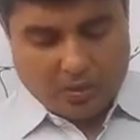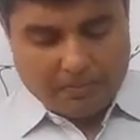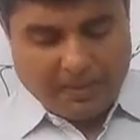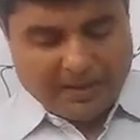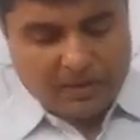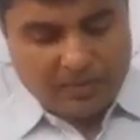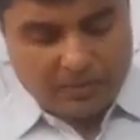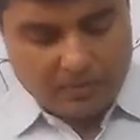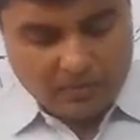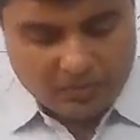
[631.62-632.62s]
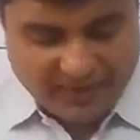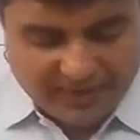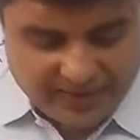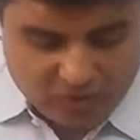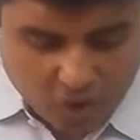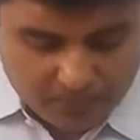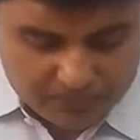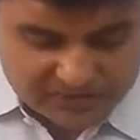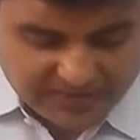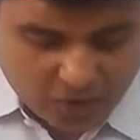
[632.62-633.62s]
but when it
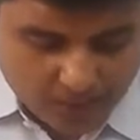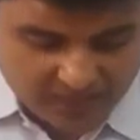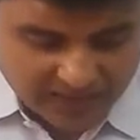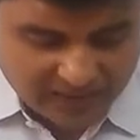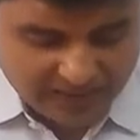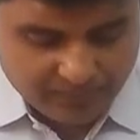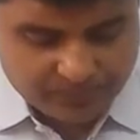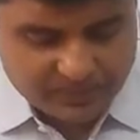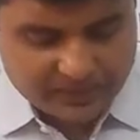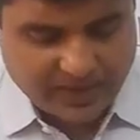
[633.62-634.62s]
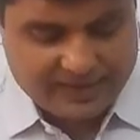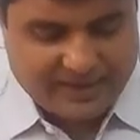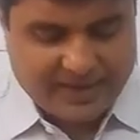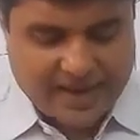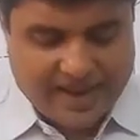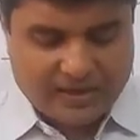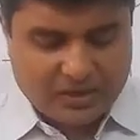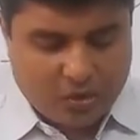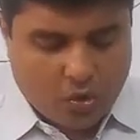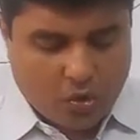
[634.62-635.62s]
is seen obliquely, that is at an
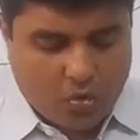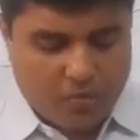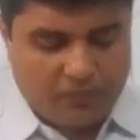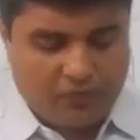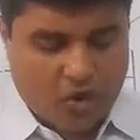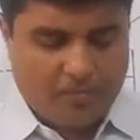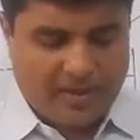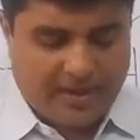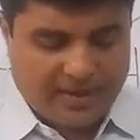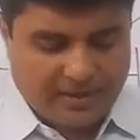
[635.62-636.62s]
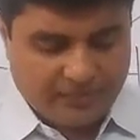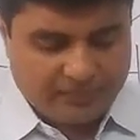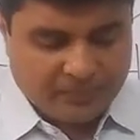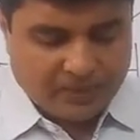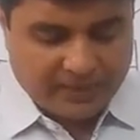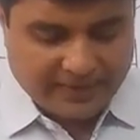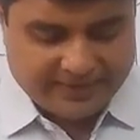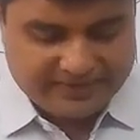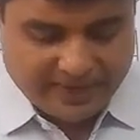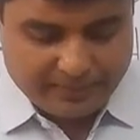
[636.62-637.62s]
angle O from air,
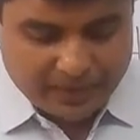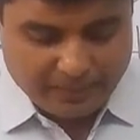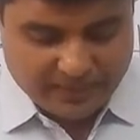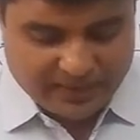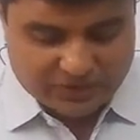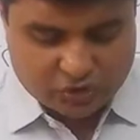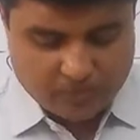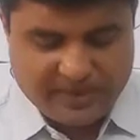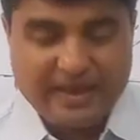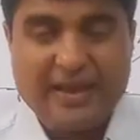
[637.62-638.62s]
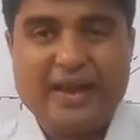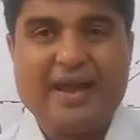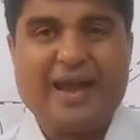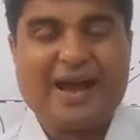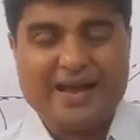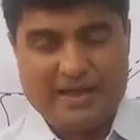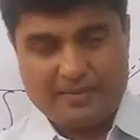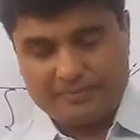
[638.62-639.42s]
its depth appears to be AI.